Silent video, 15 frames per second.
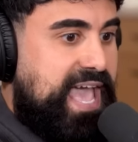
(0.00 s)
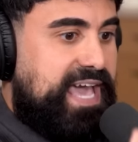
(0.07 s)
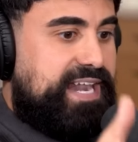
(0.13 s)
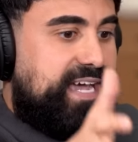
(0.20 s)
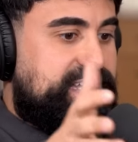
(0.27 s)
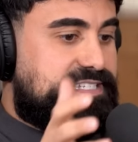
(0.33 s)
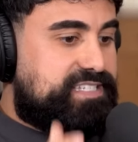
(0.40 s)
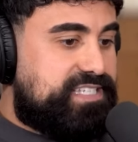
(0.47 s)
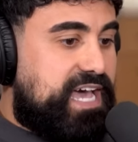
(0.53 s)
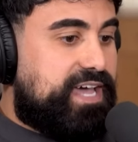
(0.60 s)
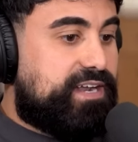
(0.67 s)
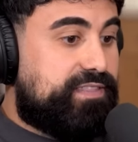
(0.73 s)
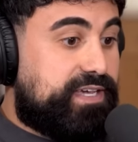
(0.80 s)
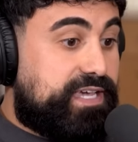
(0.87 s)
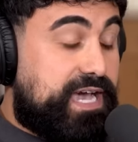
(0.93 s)
And I
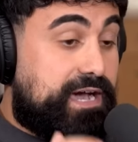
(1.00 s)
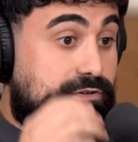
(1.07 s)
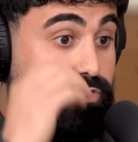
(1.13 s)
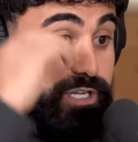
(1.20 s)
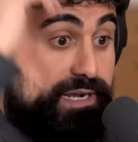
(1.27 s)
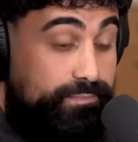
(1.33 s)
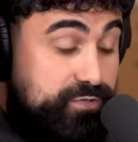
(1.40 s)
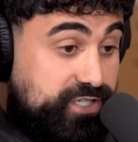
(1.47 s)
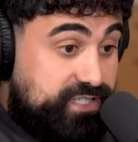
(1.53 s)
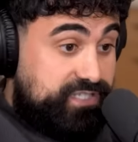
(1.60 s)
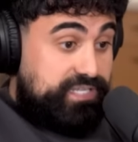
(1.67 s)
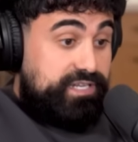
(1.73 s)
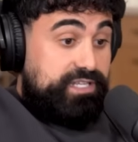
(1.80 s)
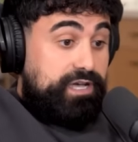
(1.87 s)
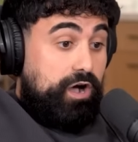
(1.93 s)
sat on a couch and I'm
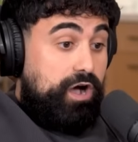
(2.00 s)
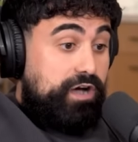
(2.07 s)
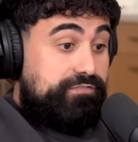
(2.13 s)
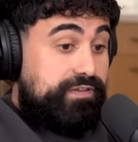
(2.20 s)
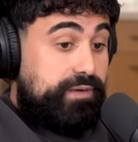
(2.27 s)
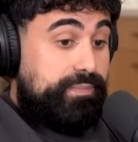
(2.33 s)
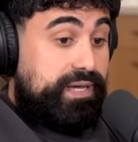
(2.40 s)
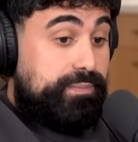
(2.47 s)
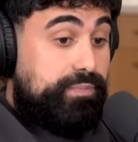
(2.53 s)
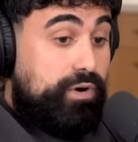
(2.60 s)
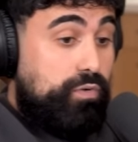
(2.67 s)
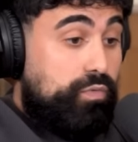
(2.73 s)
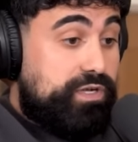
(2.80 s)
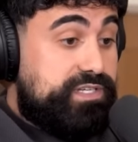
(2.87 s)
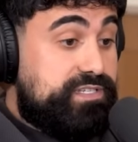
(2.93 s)
just sitting off and I'm like,
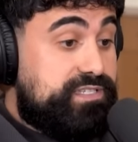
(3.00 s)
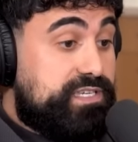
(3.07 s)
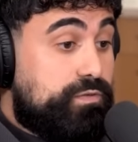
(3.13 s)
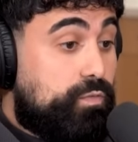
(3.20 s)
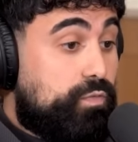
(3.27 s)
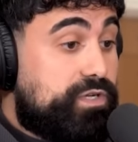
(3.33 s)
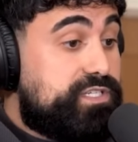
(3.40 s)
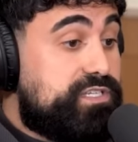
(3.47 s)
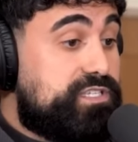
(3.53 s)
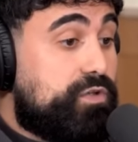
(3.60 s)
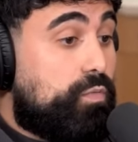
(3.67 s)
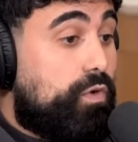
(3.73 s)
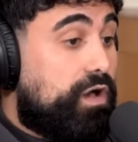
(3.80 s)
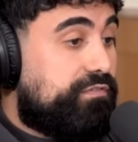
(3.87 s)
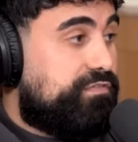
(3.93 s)
bro, what does he
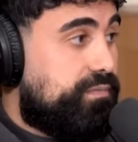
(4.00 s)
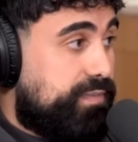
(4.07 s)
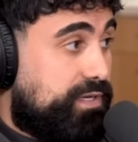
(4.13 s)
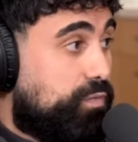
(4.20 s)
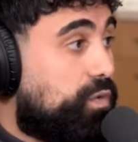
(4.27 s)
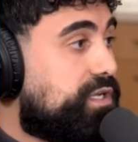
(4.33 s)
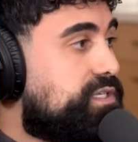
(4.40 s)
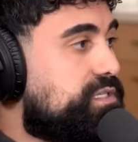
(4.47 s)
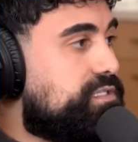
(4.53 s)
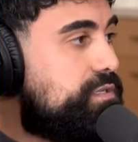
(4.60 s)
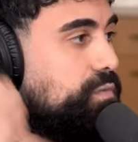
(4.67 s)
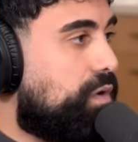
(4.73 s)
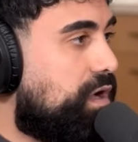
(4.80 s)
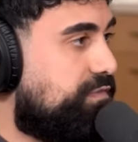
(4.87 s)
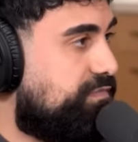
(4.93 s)
want from me? What does he
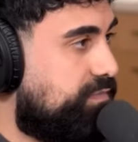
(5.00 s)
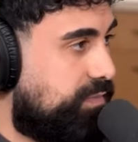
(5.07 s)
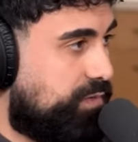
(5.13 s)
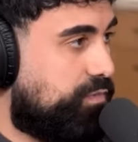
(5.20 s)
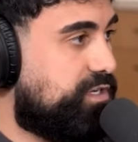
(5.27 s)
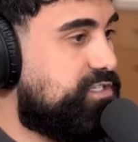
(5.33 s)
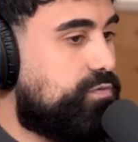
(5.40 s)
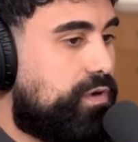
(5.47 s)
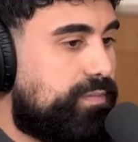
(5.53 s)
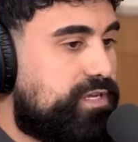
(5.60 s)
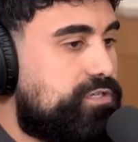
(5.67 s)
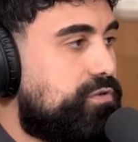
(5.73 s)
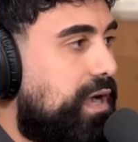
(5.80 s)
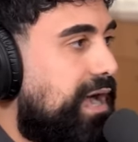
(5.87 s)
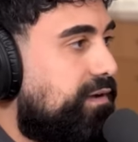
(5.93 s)
want from me? What does he want me to
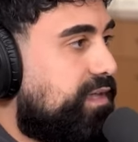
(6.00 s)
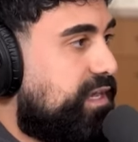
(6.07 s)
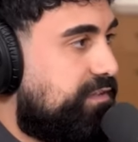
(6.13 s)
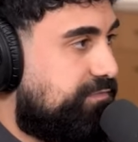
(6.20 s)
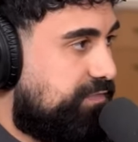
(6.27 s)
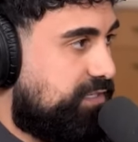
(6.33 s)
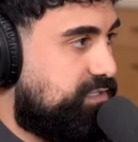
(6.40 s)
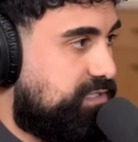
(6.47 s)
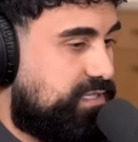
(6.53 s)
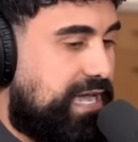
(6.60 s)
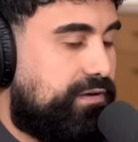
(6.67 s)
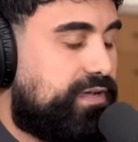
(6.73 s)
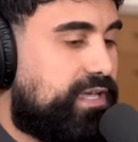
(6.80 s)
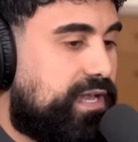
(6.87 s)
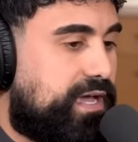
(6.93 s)
do? How can I fix this?
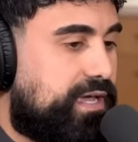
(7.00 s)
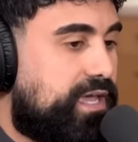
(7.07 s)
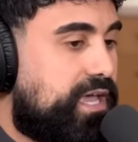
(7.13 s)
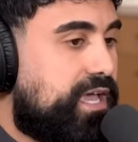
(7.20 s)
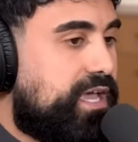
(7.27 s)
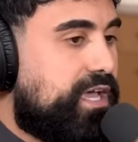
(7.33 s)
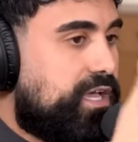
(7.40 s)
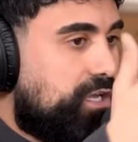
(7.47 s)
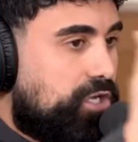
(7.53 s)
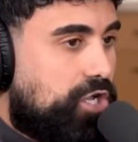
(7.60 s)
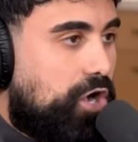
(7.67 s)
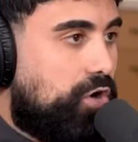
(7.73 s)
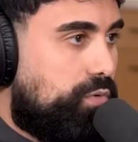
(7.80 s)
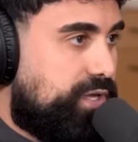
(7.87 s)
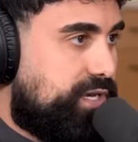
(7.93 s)
How can I
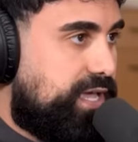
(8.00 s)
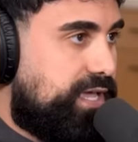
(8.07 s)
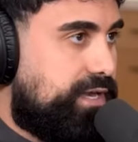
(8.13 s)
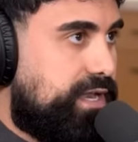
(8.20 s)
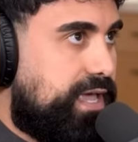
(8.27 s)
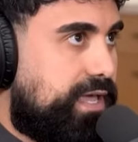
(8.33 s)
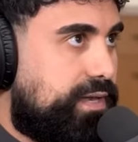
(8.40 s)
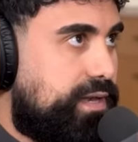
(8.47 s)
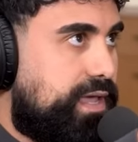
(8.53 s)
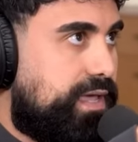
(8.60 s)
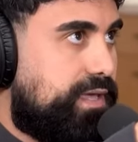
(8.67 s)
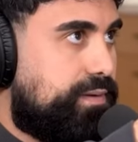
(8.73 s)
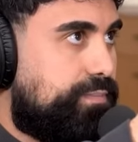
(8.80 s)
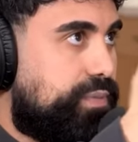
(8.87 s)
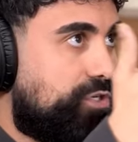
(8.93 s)
go
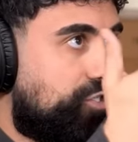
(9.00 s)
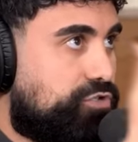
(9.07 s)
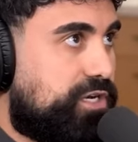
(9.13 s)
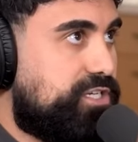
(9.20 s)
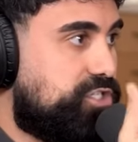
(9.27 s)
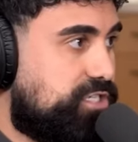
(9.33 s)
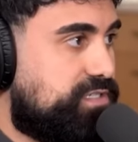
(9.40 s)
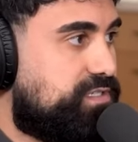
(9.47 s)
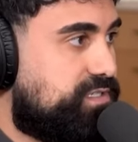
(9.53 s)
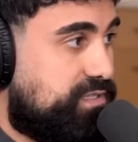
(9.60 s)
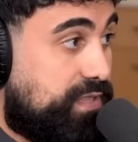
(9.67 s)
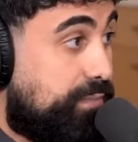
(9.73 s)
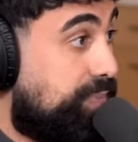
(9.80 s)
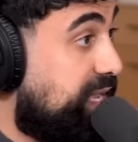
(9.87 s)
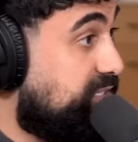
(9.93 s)
and portray Jesus
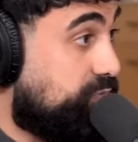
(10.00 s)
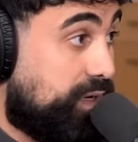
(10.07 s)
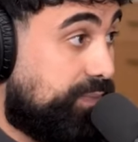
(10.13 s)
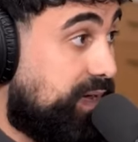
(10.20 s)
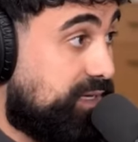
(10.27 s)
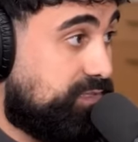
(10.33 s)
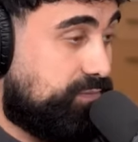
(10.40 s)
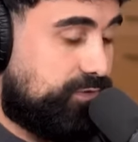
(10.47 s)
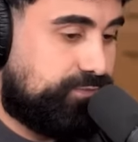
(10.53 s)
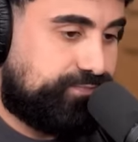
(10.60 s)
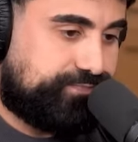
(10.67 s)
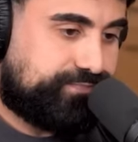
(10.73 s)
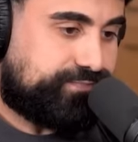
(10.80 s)
in the best way possible?